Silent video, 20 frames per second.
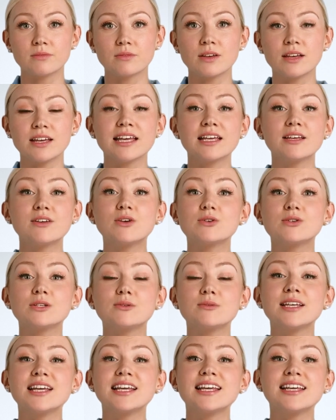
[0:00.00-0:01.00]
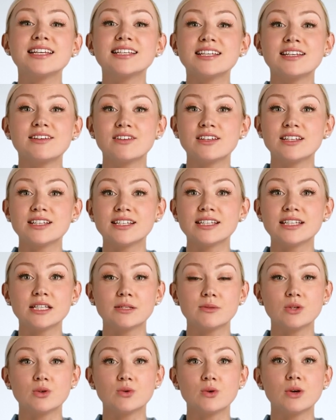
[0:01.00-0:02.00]
Here are some key differences
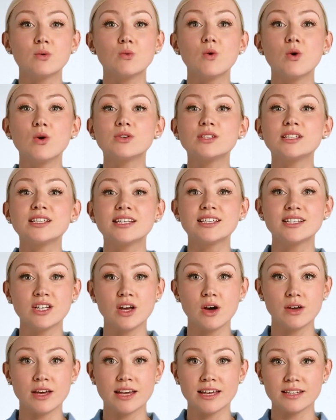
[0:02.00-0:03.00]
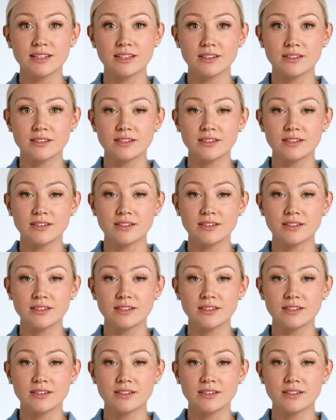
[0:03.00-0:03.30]
between words and tokens.